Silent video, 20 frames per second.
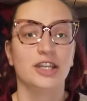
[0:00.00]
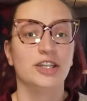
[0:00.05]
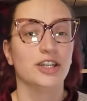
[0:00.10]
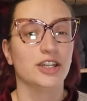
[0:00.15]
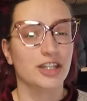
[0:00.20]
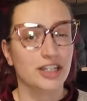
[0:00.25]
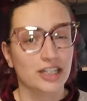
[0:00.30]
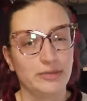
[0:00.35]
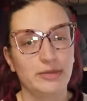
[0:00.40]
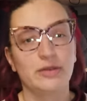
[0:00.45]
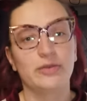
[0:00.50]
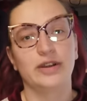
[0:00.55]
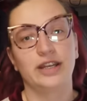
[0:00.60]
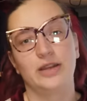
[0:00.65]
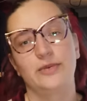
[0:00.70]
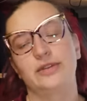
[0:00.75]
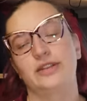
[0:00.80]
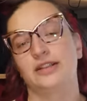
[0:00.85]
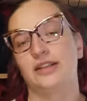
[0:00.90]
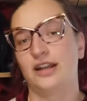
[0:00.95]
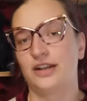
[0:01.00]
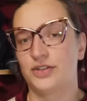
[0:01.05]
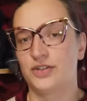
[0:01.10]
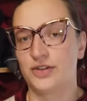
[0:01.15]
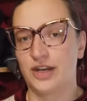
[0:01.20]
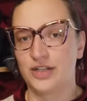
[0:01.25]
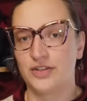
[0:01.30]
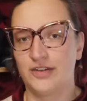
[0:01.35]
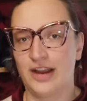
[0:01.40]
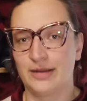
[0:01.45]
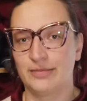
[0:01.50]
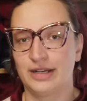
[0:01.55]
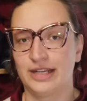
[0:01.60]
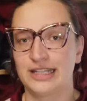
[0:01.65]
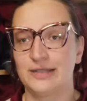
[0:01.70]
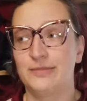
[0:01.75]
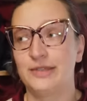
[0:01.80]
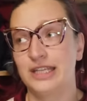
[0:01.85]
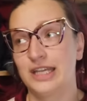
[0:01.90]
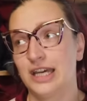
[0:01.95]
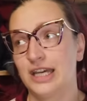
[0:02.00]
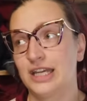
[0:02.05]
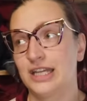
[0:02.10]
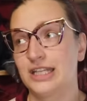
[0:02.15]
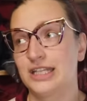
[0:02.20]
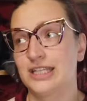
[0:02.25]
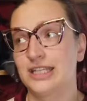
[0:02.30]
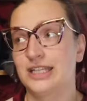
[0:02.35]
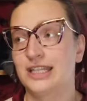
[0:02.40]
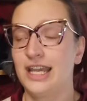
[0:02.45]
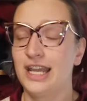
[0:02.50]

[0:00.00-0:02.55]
you're going to be working with a lot of stretch fabrics because